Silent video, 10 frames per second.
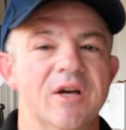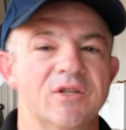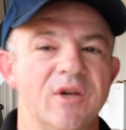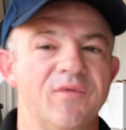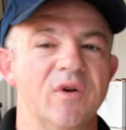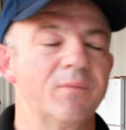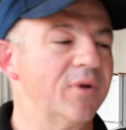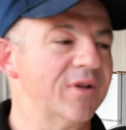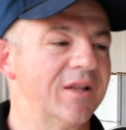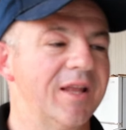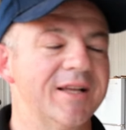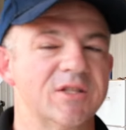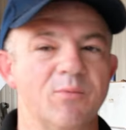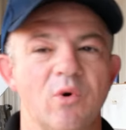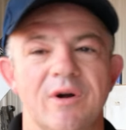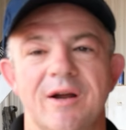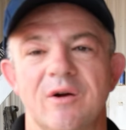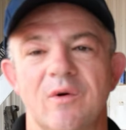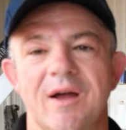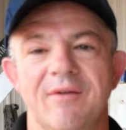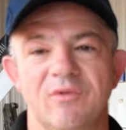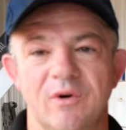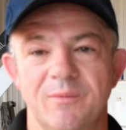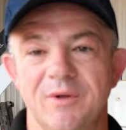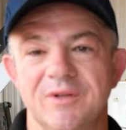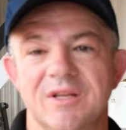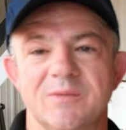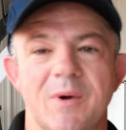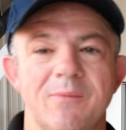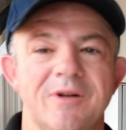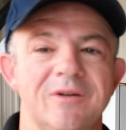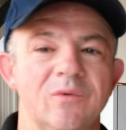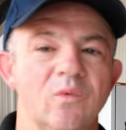So if you're building a light sport aircraft or you're building experimental,